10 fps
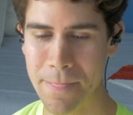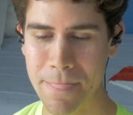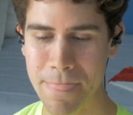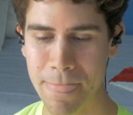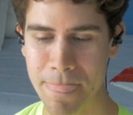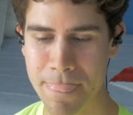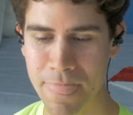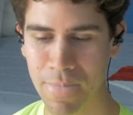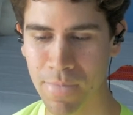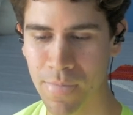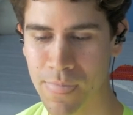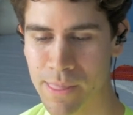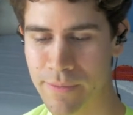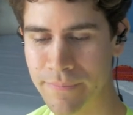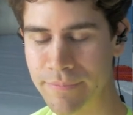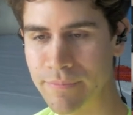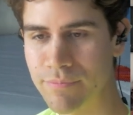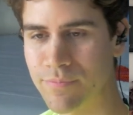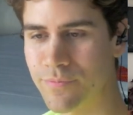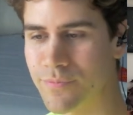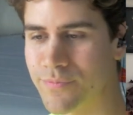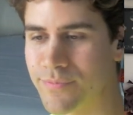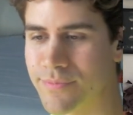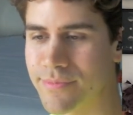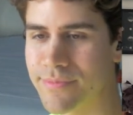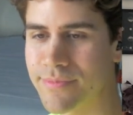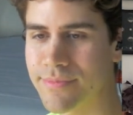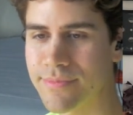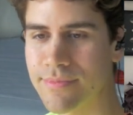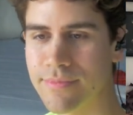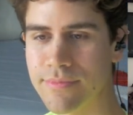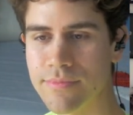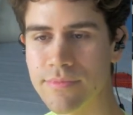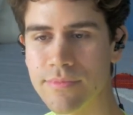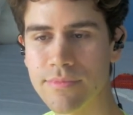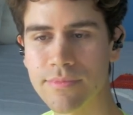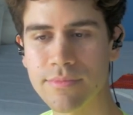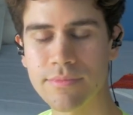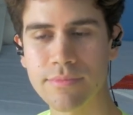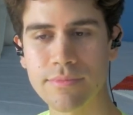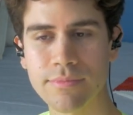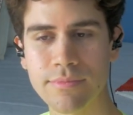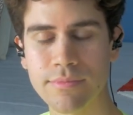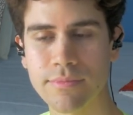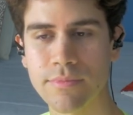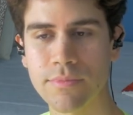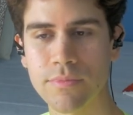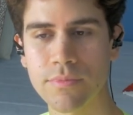(not speaking)